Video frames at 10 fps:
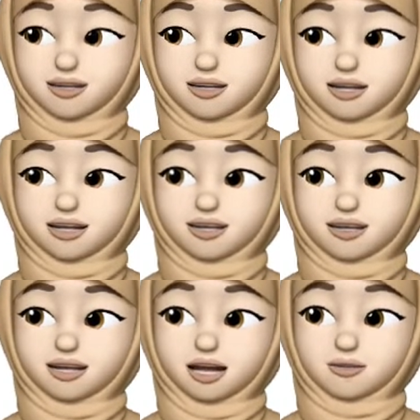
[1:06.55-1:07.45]

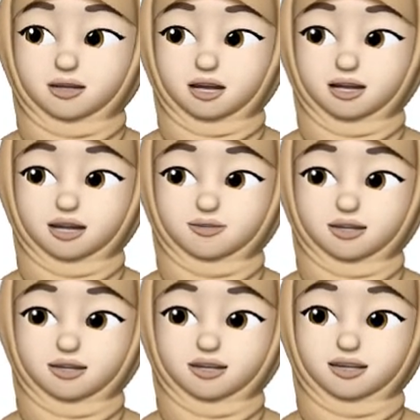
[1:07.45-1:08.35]
elastic lamina can be
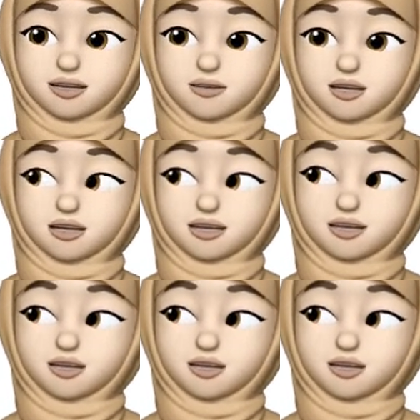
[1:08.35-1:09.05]
seen separating